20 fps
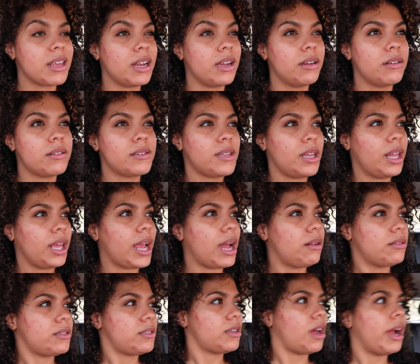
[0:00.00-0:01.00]
And I understand like
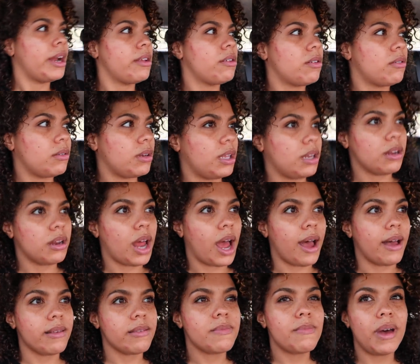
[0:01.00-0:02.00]
outside you don't need it
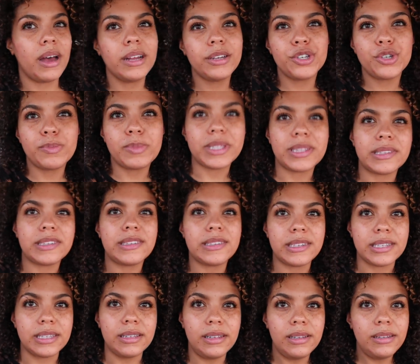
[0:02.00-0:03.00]
as much, but
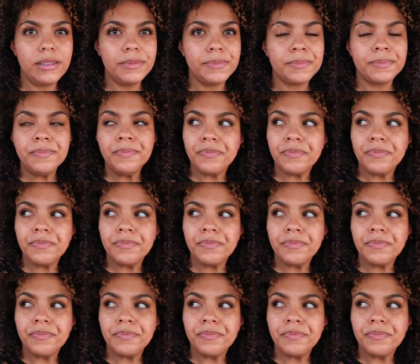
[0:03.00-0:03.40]
still